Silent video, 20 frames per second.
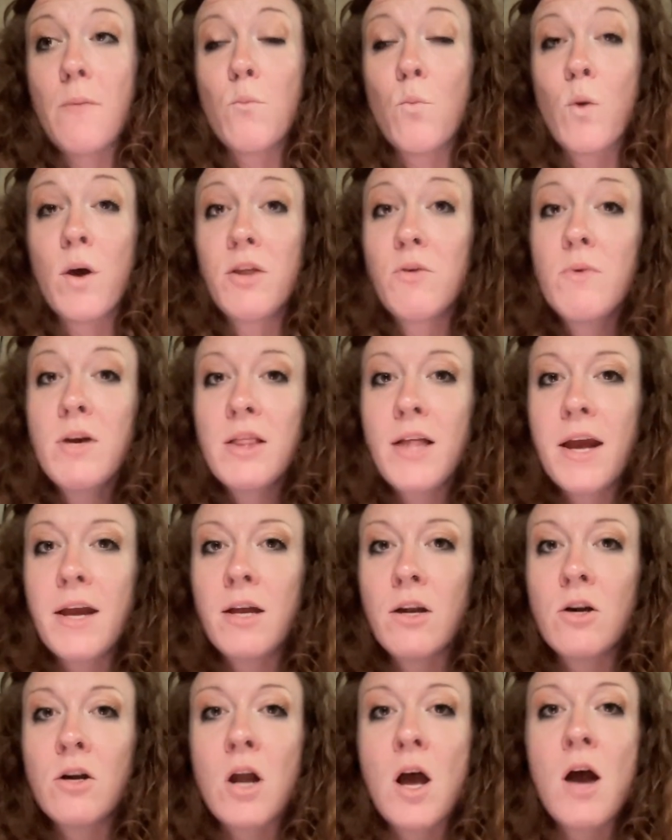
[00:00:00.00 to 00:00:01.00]
Whether we like
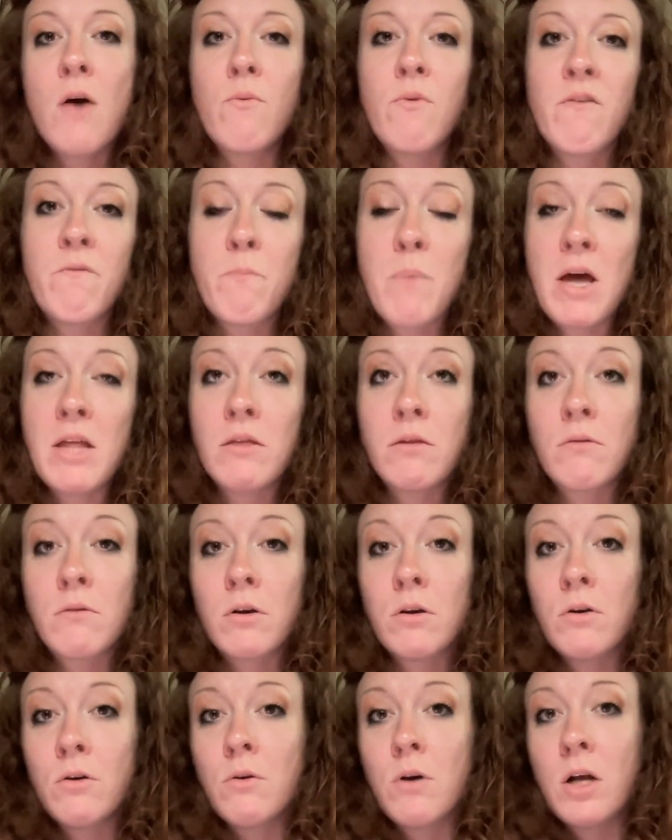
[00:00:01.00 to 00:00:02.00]
it or not, we've been
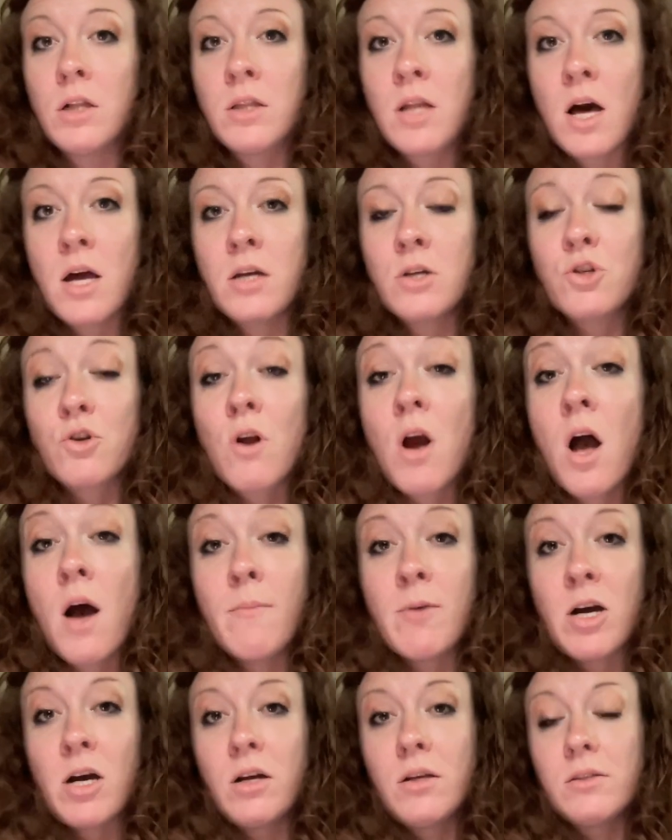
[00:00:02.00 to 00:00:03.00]
through a lot of
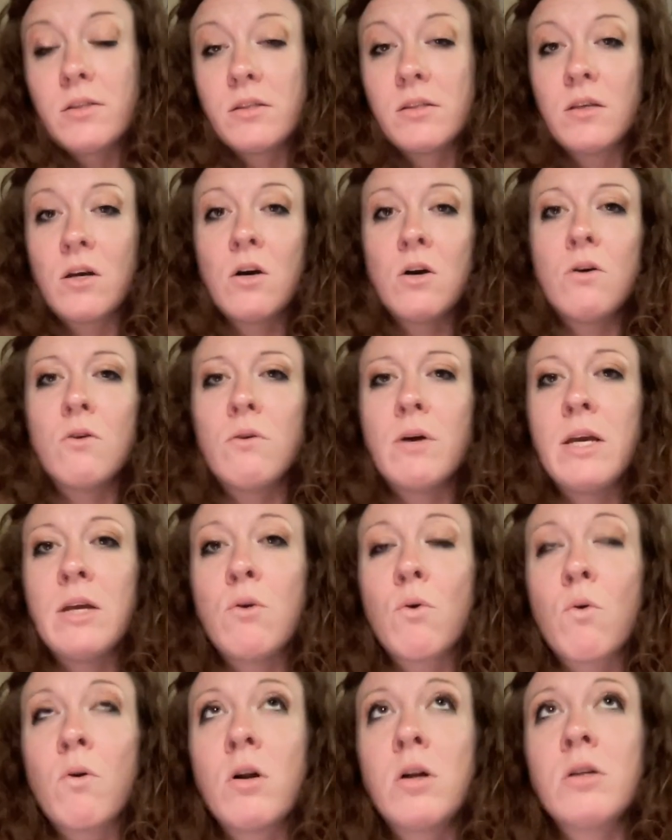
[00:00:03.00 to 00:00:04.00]
trauma. So in
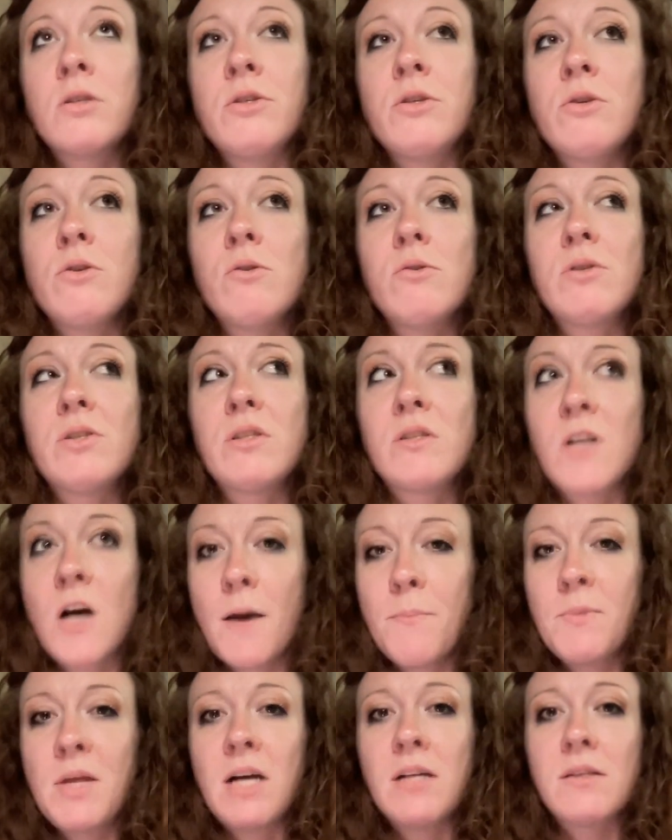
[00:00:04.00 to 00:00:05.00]
order to
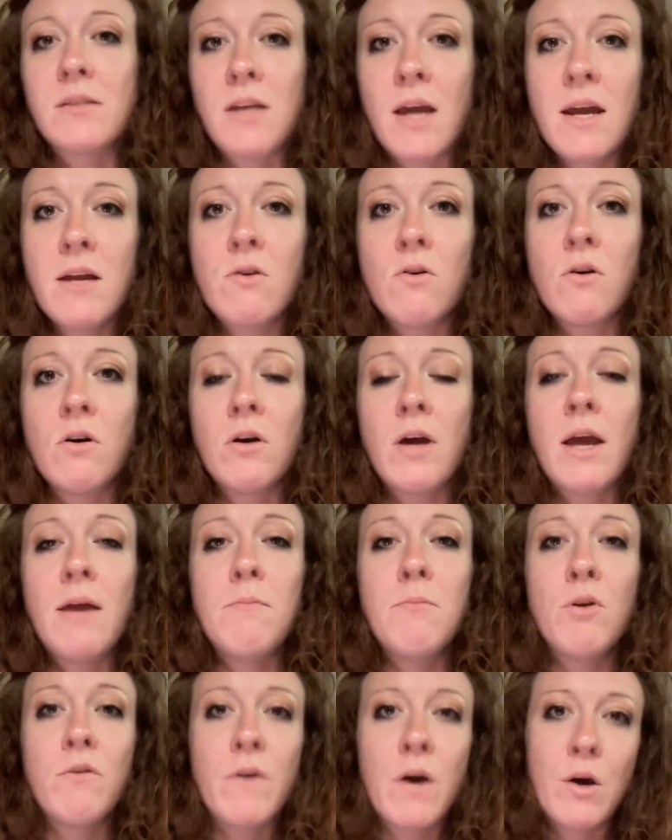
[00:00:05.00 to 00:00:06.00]
stop that cycle
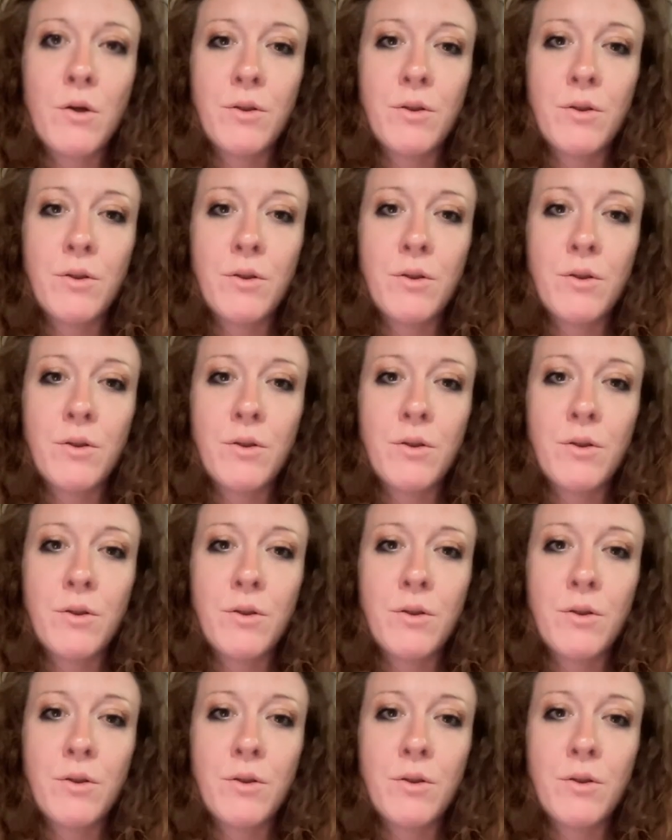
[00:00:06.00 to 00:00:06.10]
and move